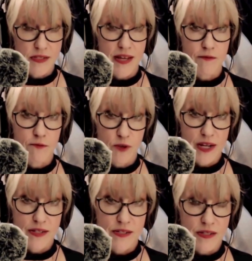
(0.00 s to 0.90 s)
That
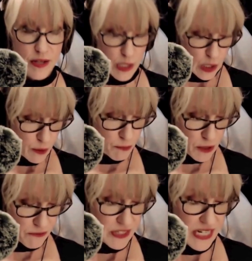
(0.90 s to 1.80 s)
phrase,
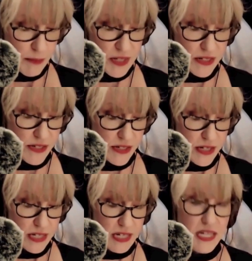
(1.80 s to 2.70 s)
perfect happiness,
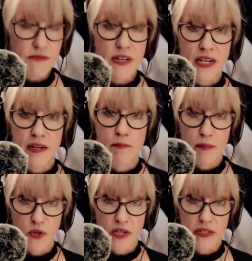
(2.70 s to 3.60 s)
even in
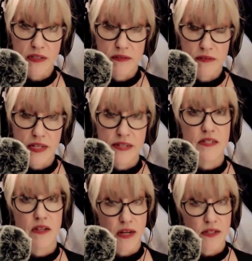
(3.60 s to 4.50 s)
memory, is
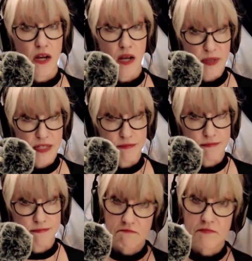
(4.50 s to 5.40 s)
not common.
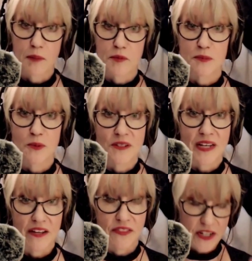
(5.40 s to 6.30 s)
I'm just putting
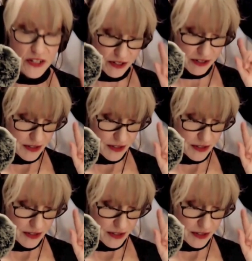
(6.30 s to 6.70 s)
that out there.